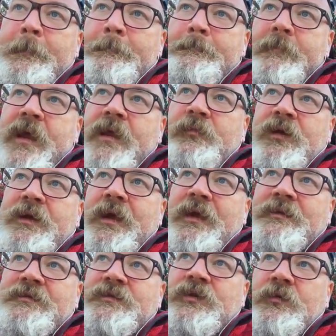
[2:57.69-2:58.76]
maybe get
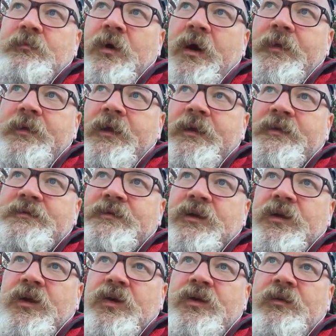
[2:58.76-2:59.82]
into your mind that it's
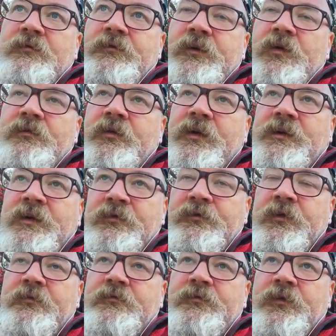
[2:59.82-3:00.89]
going to look and feel very
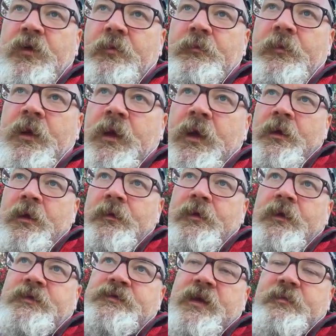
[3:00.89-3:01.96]
different from
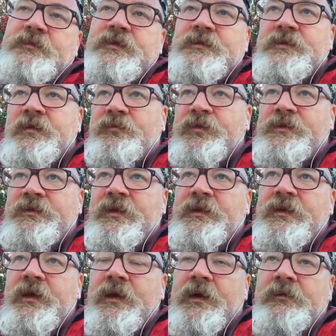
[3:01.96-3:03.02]
the chapters that
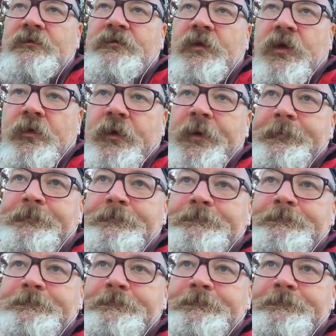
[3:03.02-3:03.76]
precede it and follow it.